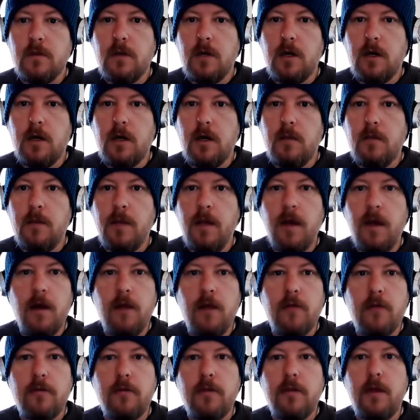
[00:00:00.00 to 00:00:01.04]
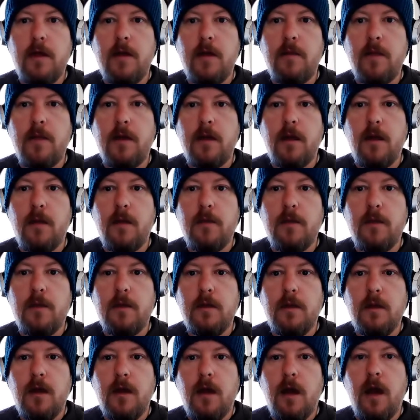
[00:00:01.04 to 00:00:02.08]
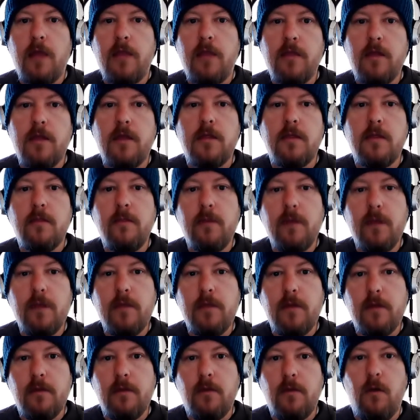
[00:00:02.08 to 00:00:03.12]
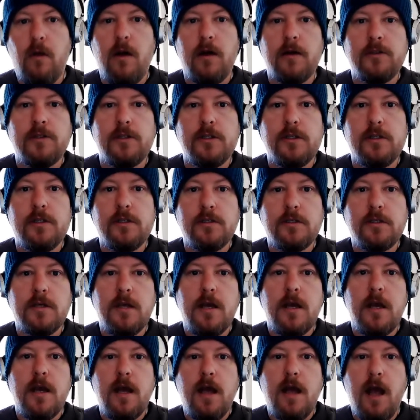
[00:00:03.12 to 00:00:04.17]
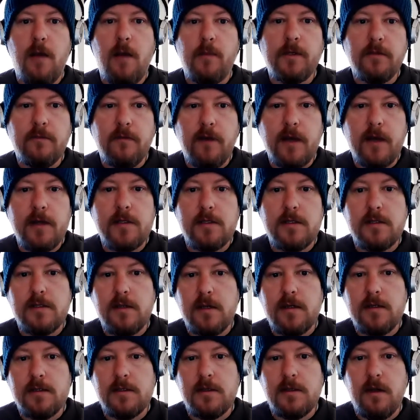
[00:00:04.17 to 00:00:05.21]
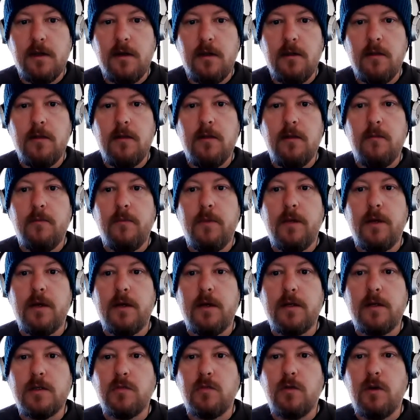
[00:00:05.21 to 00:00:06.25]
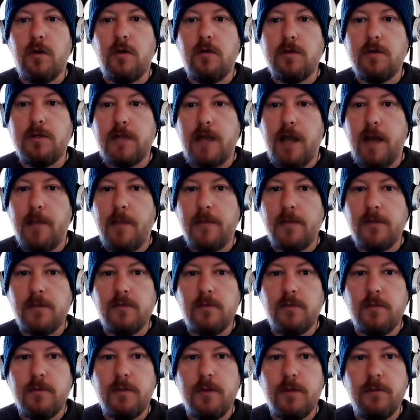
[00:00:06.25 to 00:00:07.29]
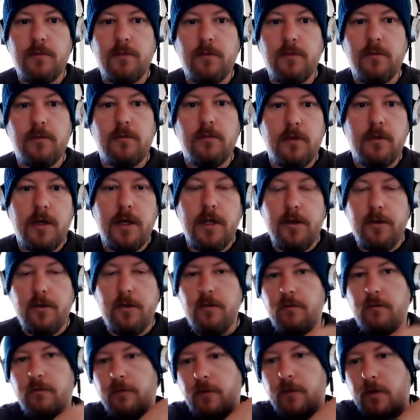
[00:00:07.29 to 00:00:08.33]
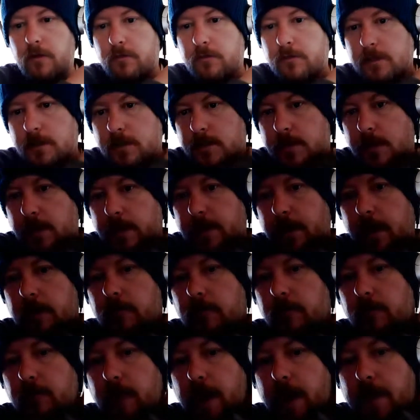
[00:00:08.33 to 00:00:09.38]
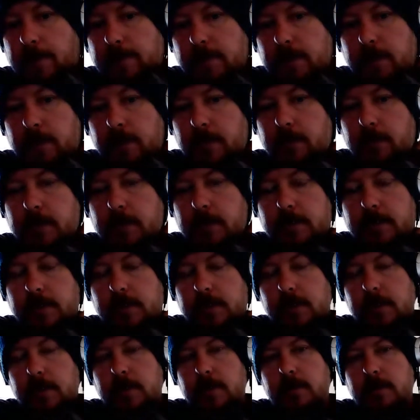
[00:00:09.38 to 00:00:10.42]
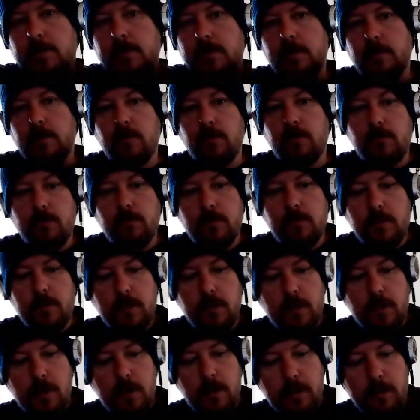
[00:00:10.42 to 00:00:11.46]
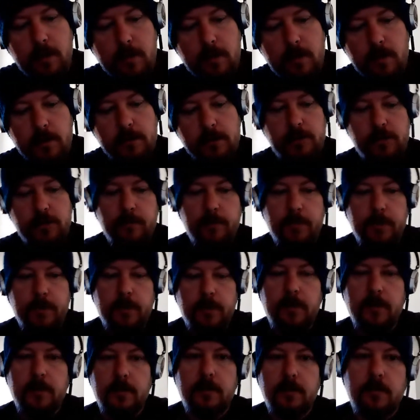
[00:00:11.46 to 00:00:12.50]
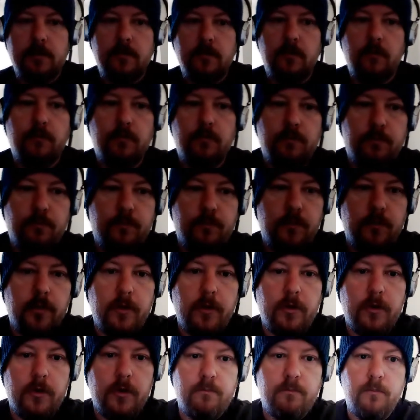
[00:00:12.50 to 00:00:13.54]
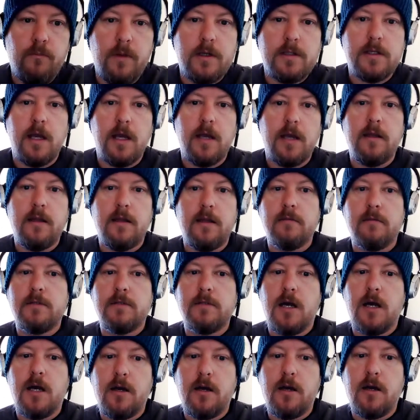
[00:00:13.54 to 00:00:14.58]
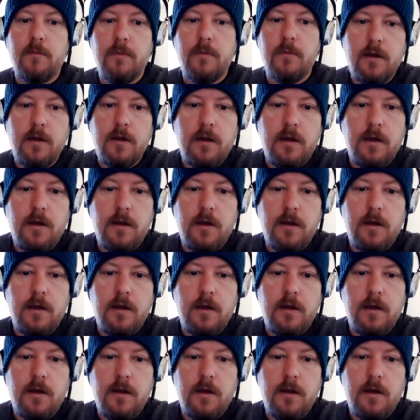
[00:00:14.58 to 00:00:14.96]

Um, yeah, other than that, man, I mean, I think the big thing to watch is how many devices they sell, because what always happens when people get new phones is they download apps like crazy. So it should be a pretty exciting time